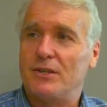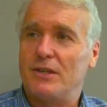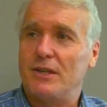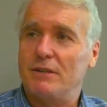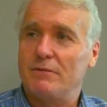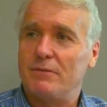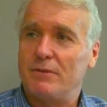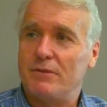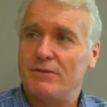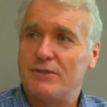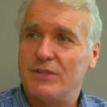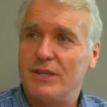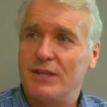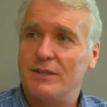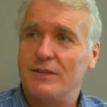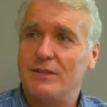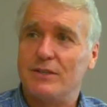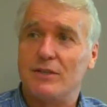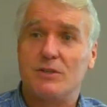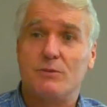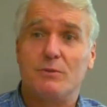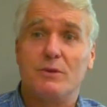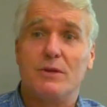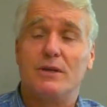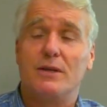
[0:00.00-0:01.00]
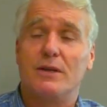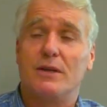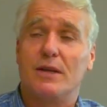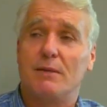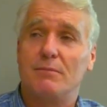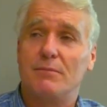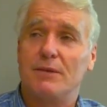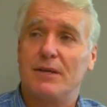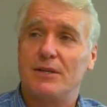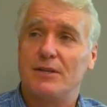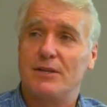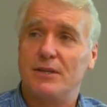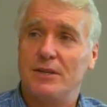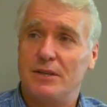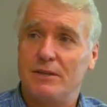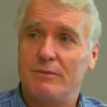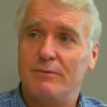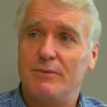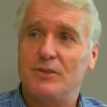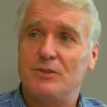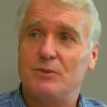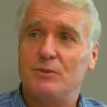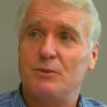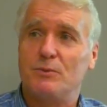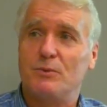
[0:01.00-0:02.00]
at the level of sentences, we can come down to
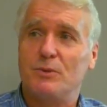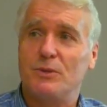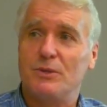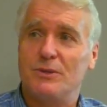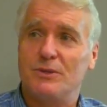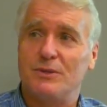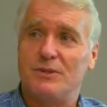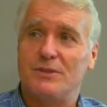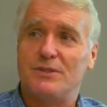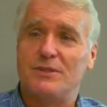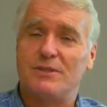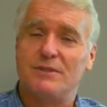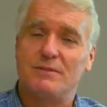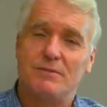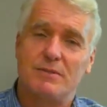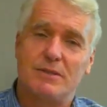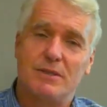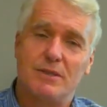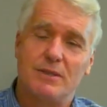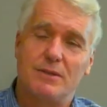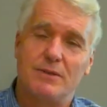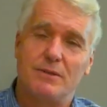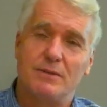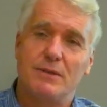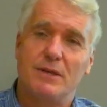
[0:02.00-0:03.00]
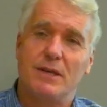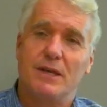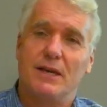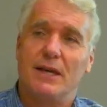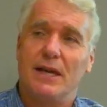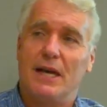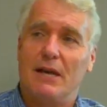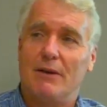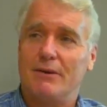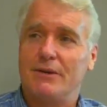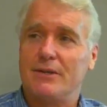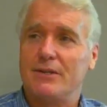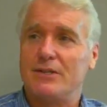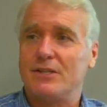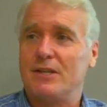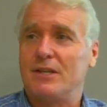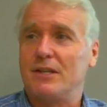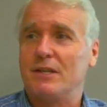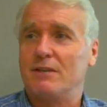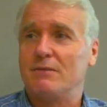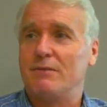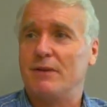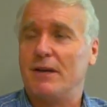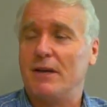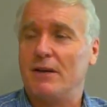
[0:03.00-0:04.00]
individual words. So our
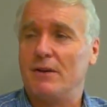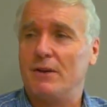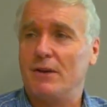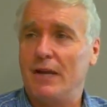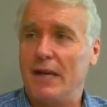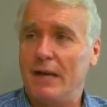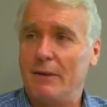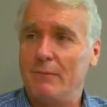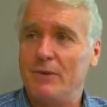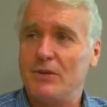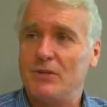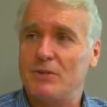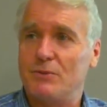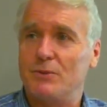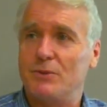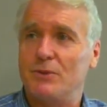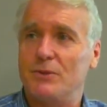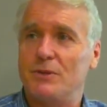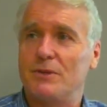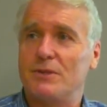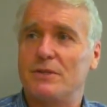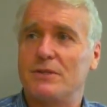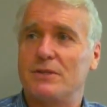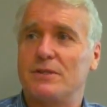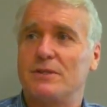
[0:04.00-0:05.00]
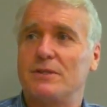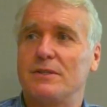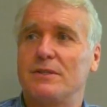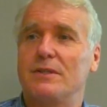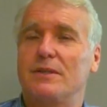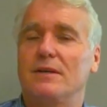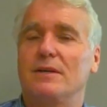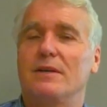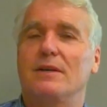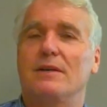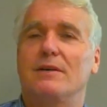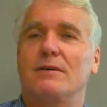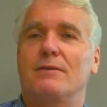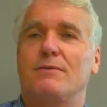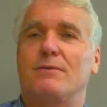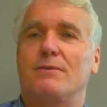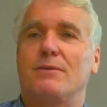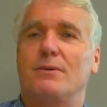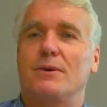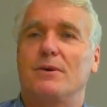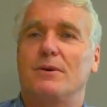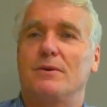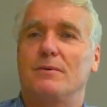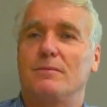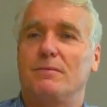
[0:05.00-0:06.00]
understanding of how language works,
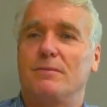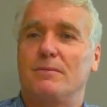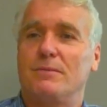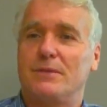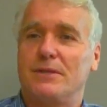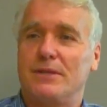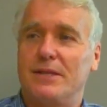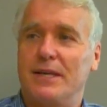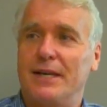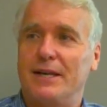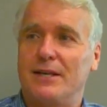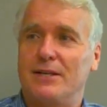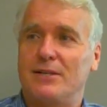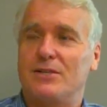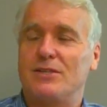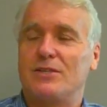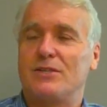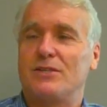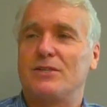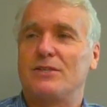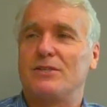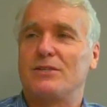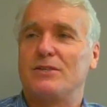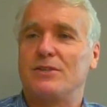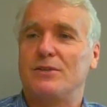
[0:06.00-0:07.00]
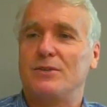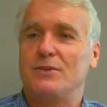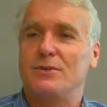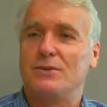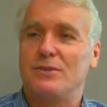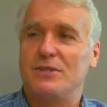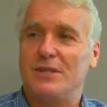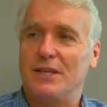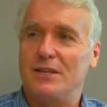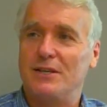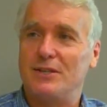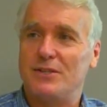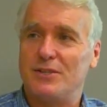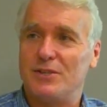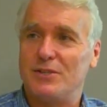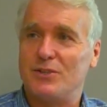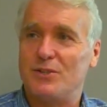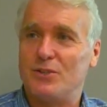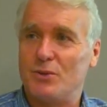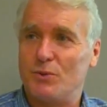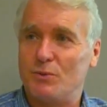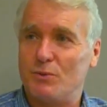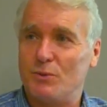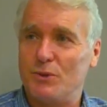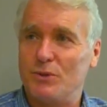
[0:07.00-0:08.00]
from texts to
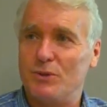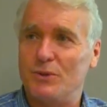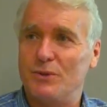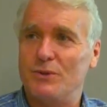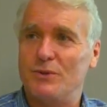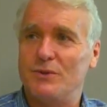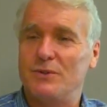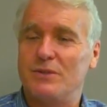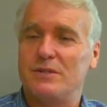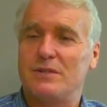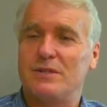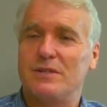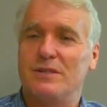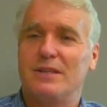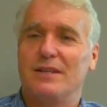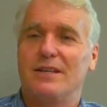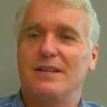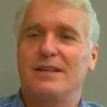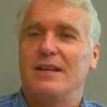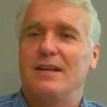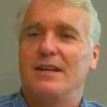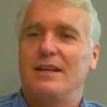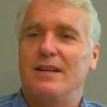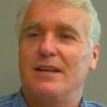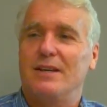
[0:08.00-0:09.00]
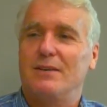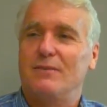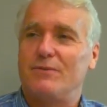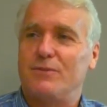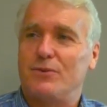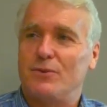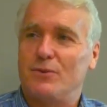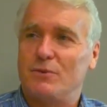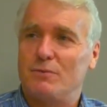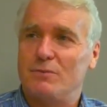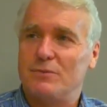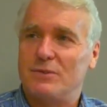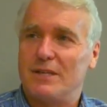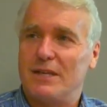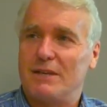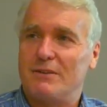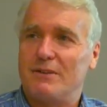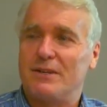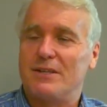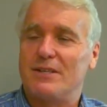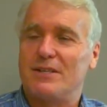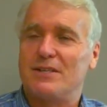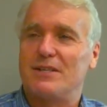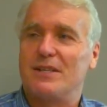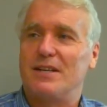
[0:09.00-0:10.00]
sentences to words, informs
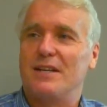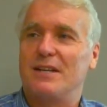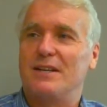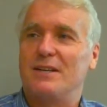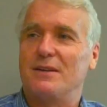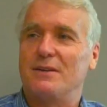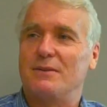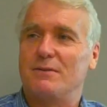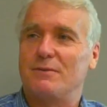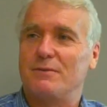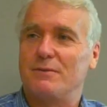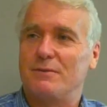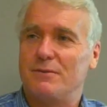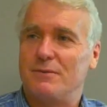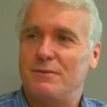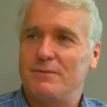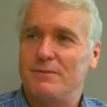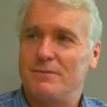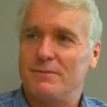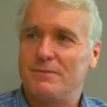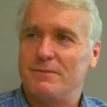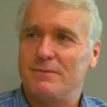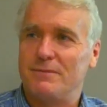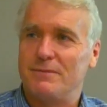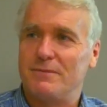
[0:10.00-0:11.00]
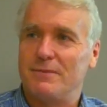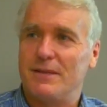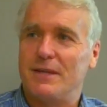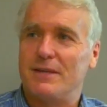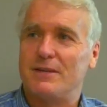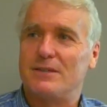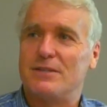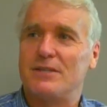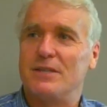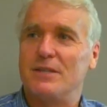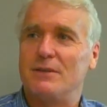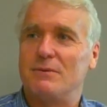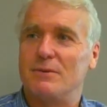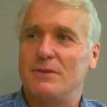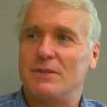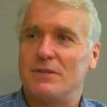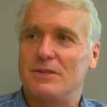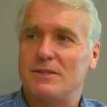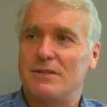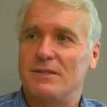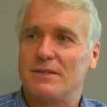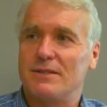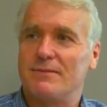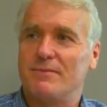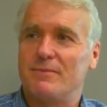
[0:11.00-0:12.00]
our understanding of our
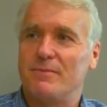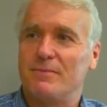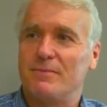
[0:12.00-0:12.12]
sequence.